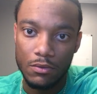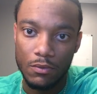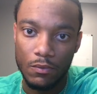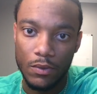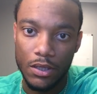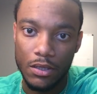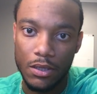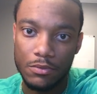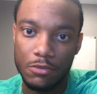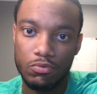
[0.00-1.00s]
when it
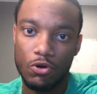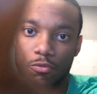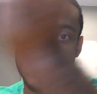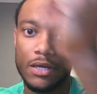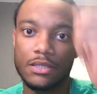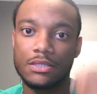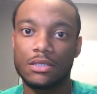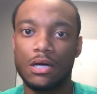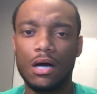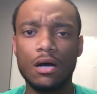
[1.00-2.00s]
comes to probates?
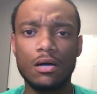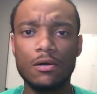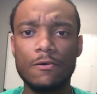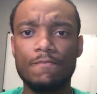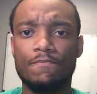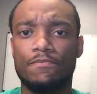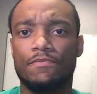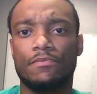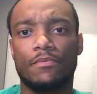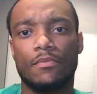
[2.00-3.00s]

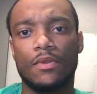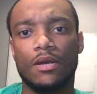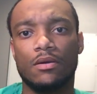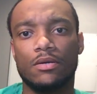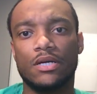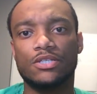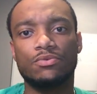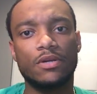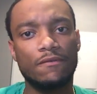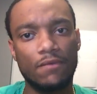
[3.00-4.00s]
Got
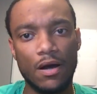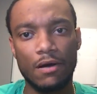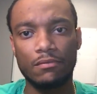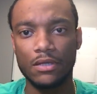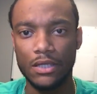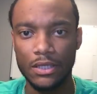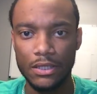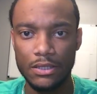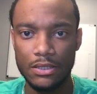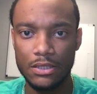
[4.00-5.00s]
25
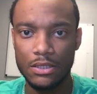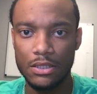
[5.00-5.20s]
leads